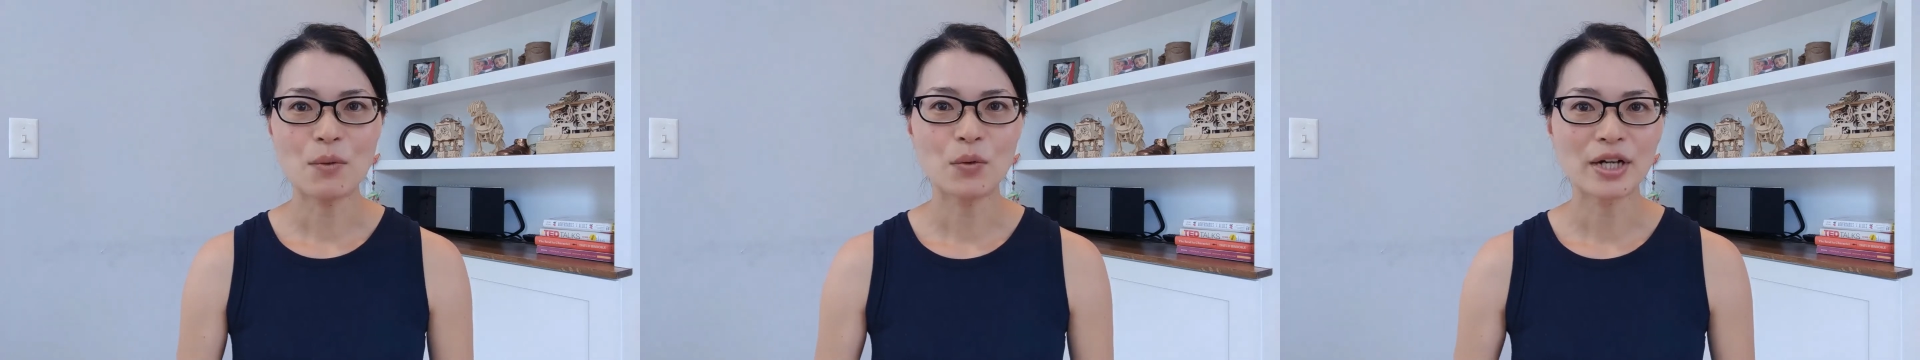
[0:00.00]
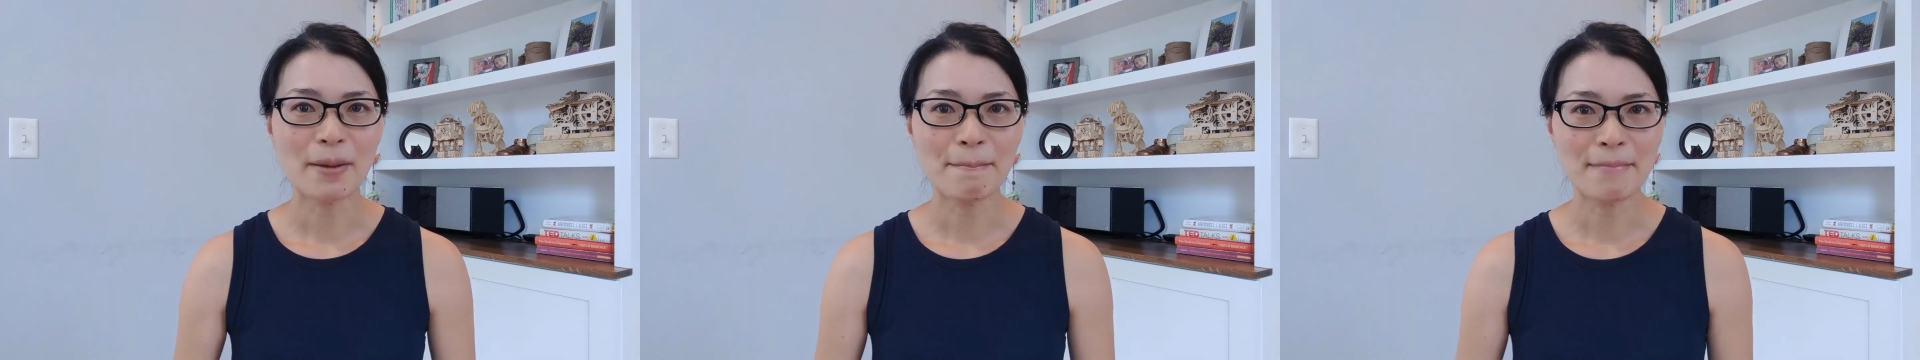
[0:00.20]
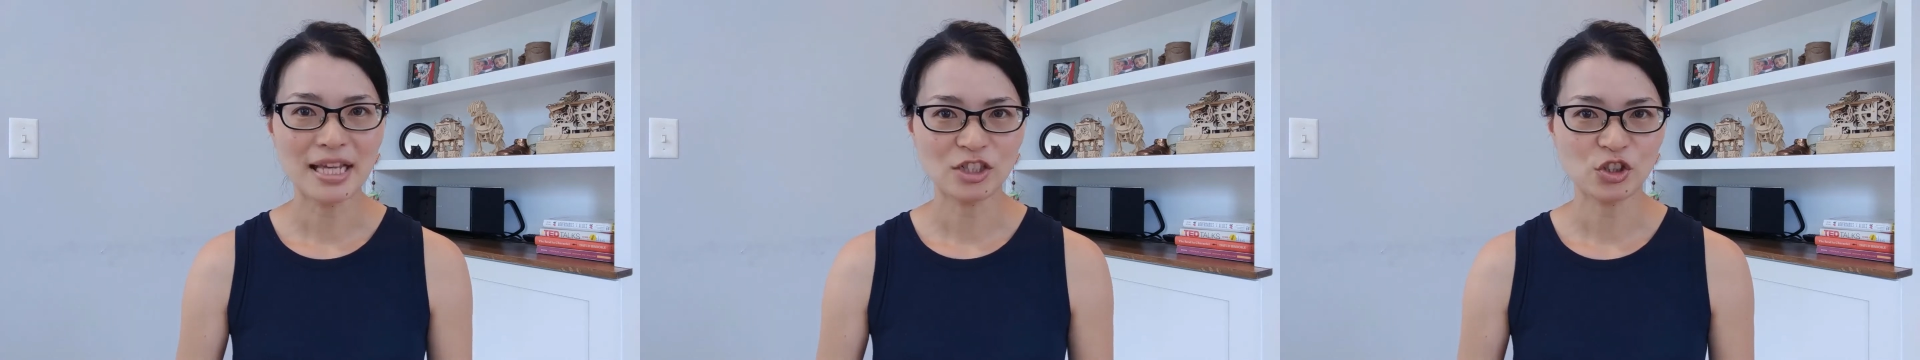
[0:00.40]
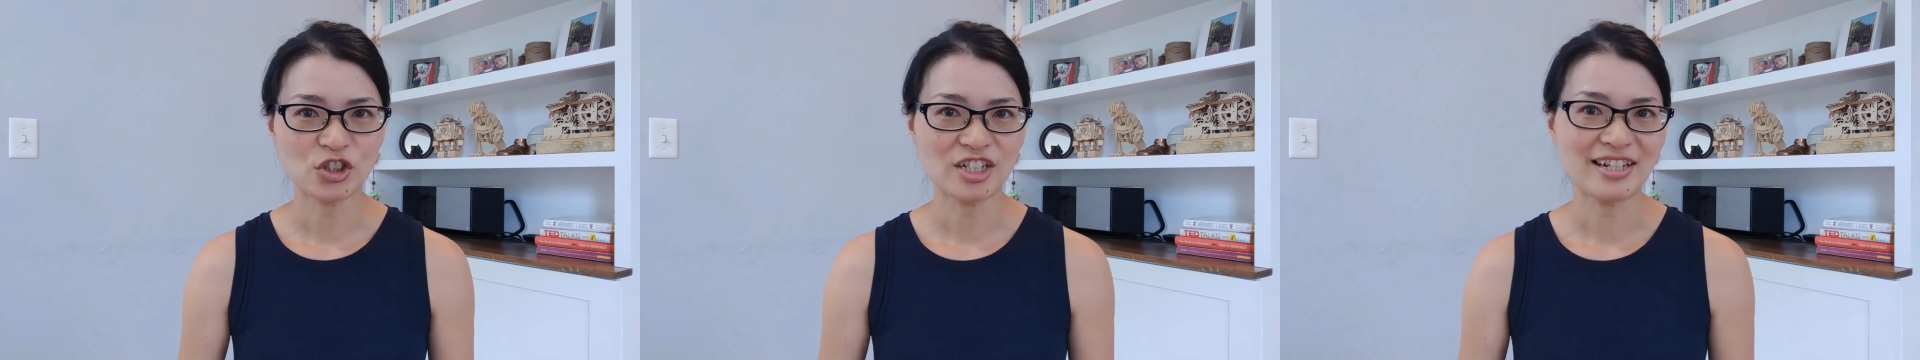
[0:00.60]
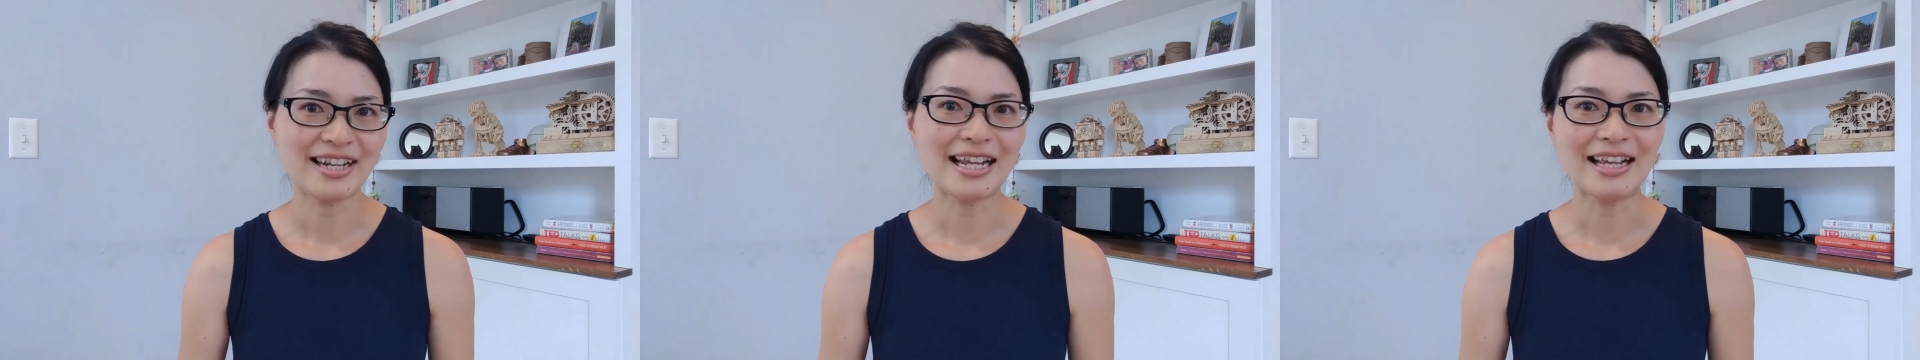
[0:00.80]
want to
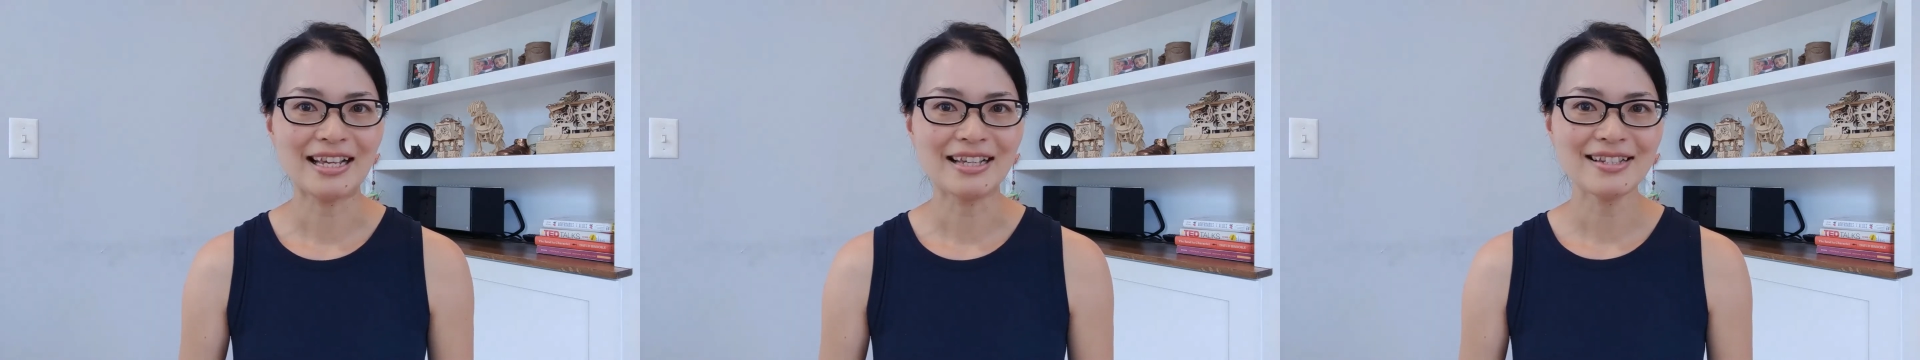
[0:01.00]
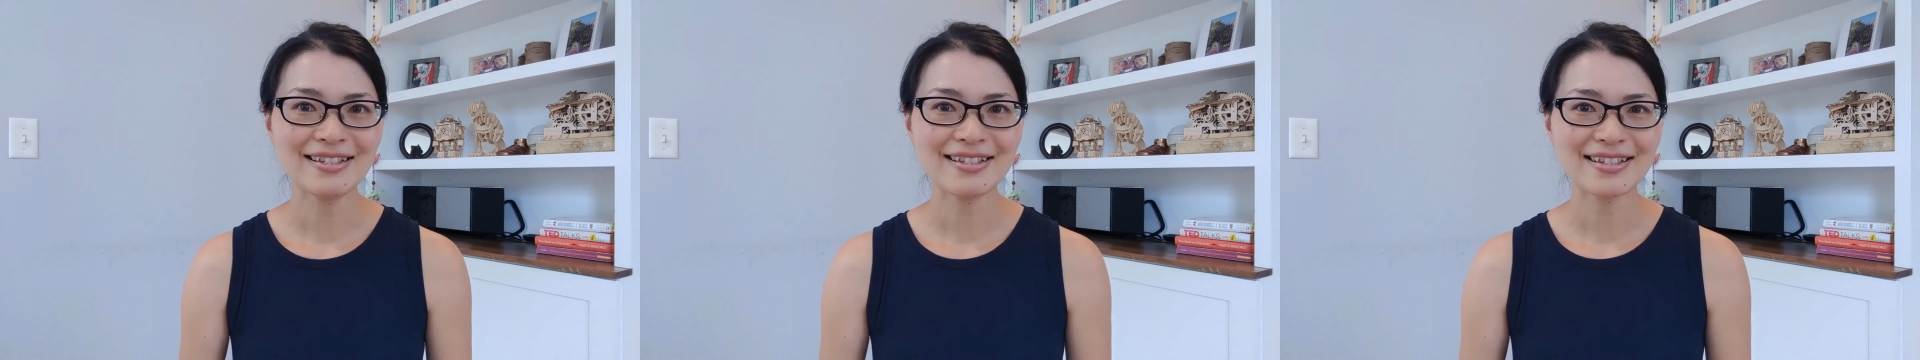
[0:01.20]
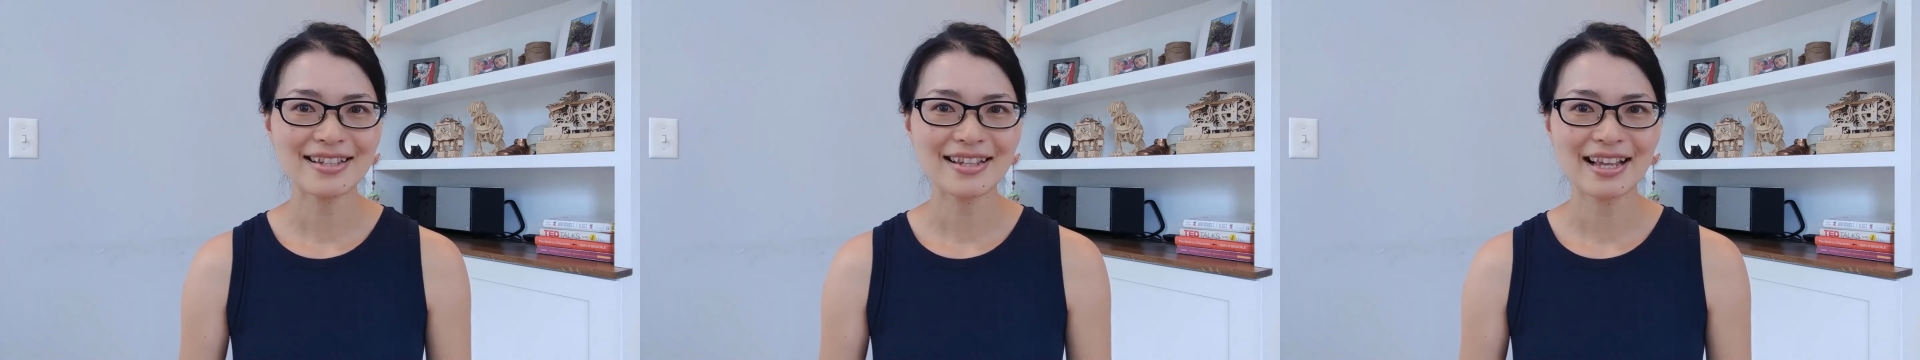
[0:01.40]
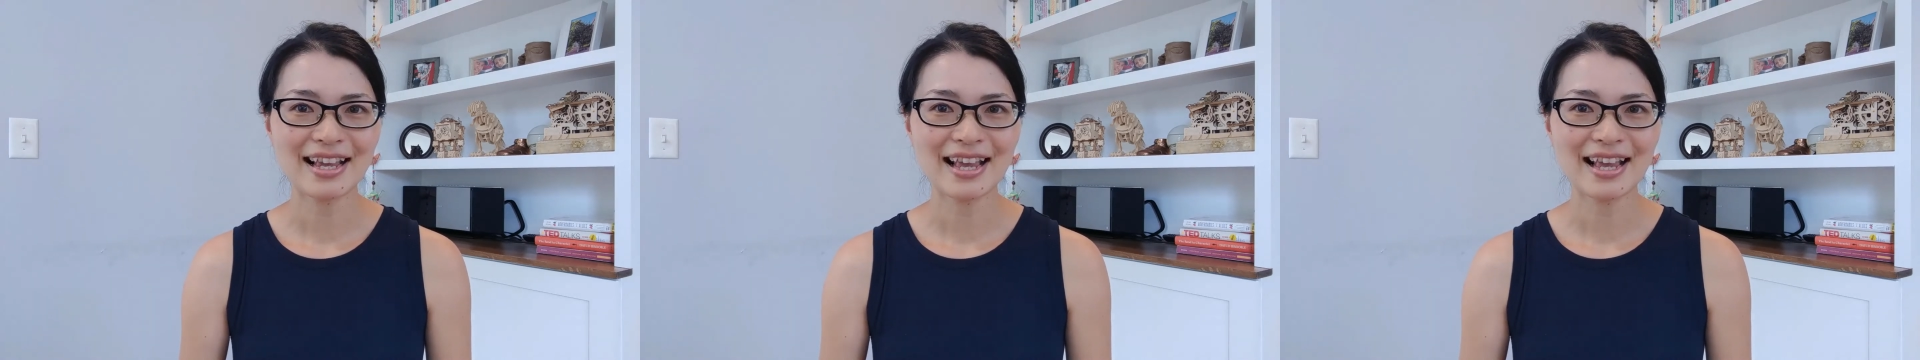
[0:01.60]
mention is